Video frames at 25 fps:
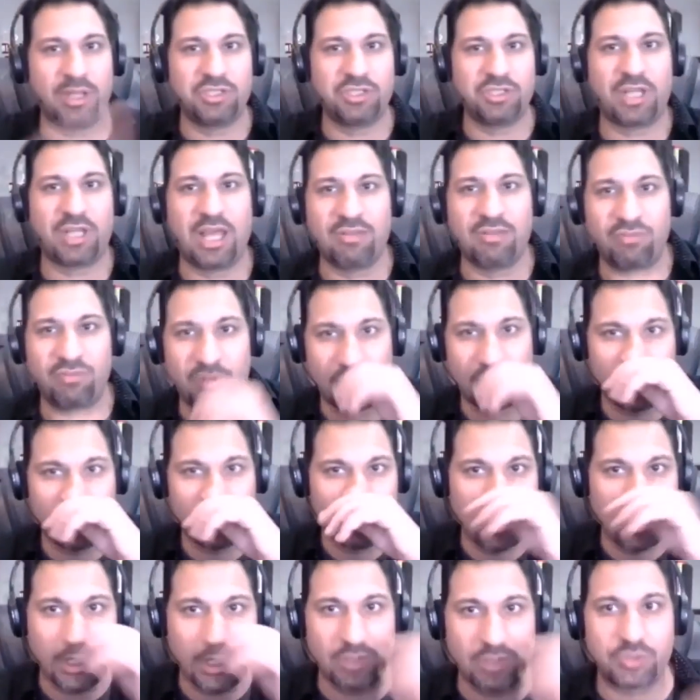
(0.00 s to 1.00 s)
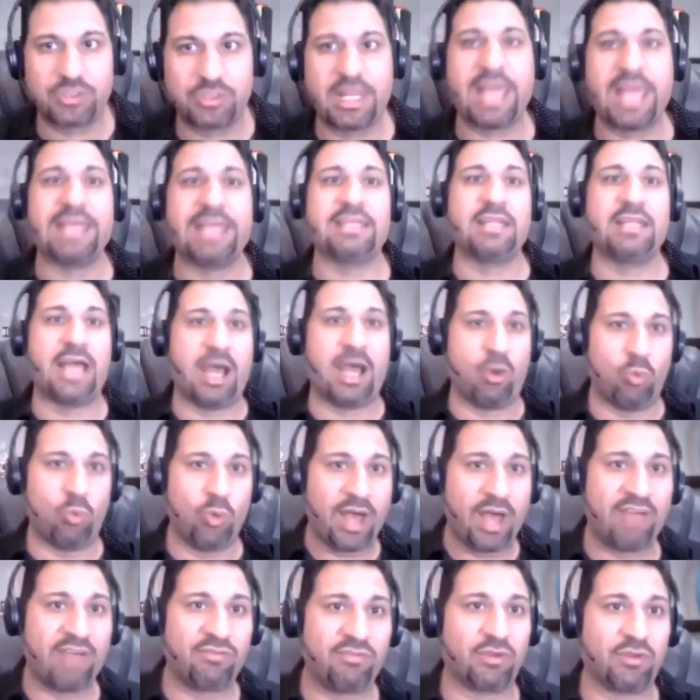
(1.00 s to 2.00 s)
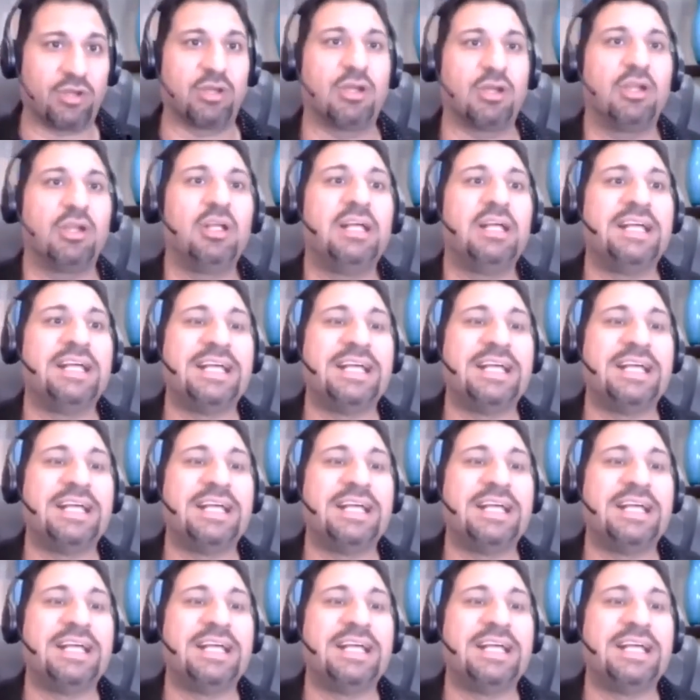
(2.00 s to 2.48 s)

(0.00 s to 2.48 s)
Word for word: a punchline for the real estate however